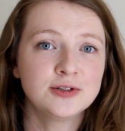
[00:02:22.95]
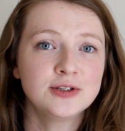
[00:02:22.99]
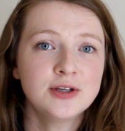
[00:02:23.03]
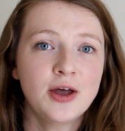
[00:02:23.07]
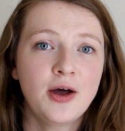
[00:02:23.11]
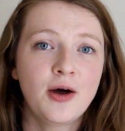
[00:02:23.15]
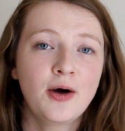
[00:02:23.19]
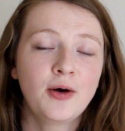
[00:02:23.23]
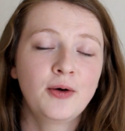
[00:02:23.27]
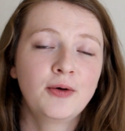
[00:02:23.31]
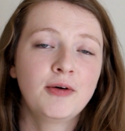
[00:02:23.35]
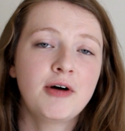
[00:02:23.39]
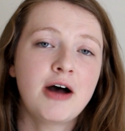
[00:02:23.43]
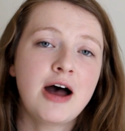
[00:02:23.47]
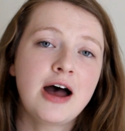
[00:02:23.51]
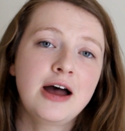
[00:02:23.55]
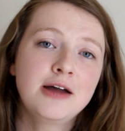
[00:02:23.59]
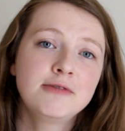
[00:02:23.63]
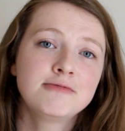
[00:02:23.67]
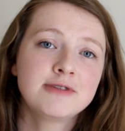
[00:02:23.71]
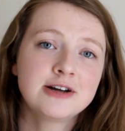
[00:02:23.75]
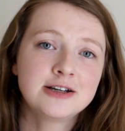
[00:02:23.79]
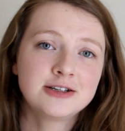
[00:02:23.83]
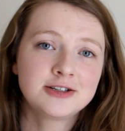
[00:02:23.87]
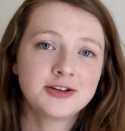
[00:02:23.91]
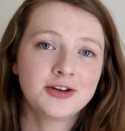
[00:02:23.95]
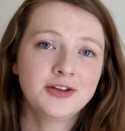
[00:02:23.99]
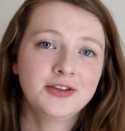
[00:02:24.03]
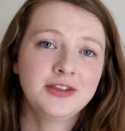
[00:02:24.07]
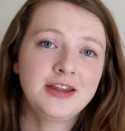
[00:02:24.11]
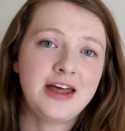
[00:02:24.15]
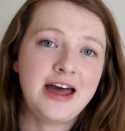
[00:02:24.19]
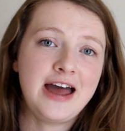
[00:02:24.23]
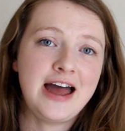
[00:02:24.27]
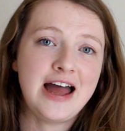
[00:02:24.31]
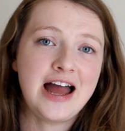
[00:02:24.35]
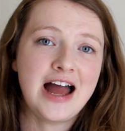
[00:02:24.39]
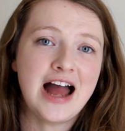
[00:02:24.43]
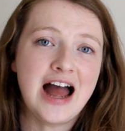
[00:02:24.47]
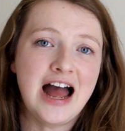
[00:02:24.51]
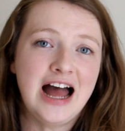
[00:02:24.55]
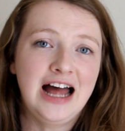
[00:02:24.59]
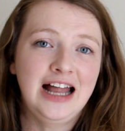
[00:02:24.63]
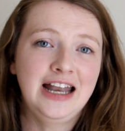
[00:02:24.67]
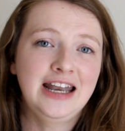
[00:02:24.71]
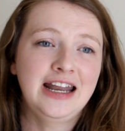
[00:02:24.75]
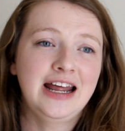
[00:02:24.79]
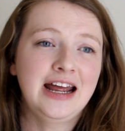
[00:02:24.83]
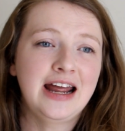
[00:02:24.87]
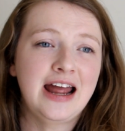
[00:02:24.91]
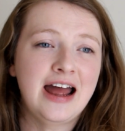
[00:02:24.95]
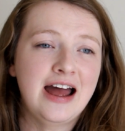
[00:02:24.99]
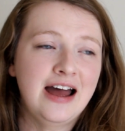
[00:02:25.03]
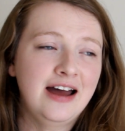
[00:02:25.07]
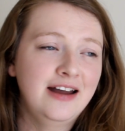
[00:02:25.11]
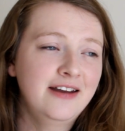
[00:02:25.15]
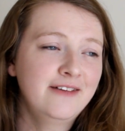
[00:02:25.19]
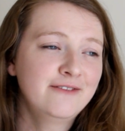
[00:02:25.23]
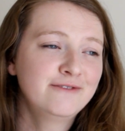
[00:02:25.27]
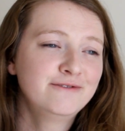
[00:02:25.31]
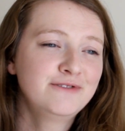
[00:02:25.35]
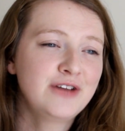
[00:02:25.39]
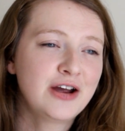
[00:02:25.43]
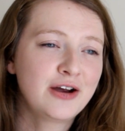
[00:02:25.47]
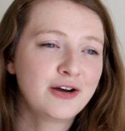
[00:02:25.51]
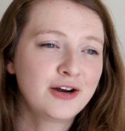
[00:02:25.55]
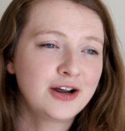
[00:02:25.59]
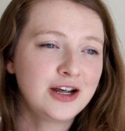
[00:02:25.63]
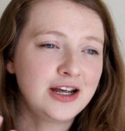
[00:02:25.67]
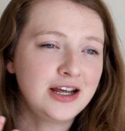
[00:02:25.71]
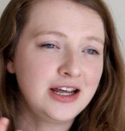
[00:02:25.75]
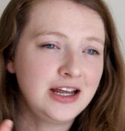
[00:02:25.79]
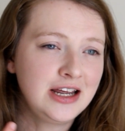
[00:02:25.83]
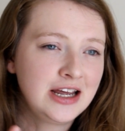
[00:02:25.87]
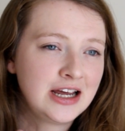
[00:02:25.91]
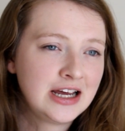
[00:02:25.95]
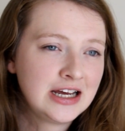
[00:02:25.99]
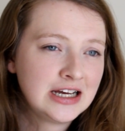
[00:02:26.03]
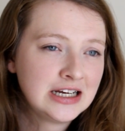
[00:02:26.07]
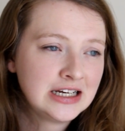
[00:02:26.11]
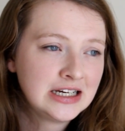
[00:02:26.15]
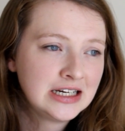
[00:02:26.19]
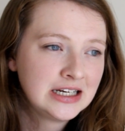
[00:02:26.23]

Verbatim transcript: So I went on there and I had a very